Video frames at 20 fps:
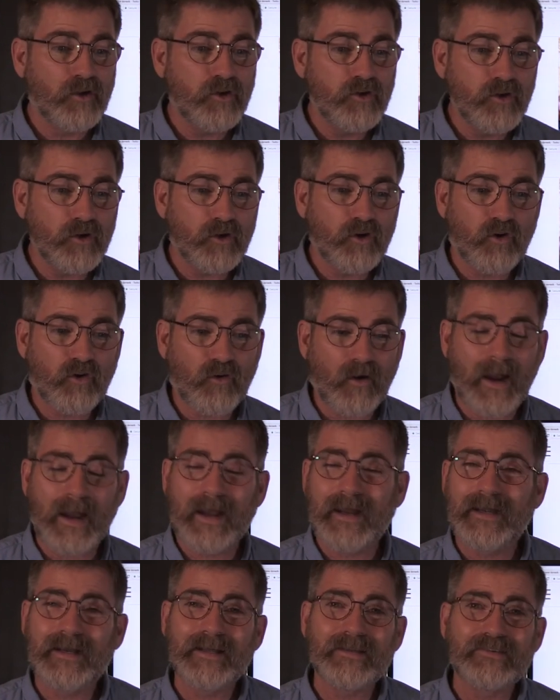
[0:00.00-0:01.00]

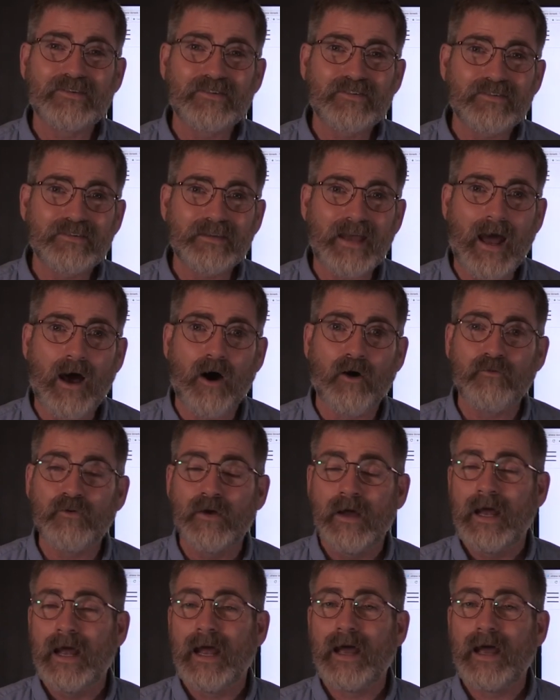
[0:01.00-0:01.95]
Ukraine itself,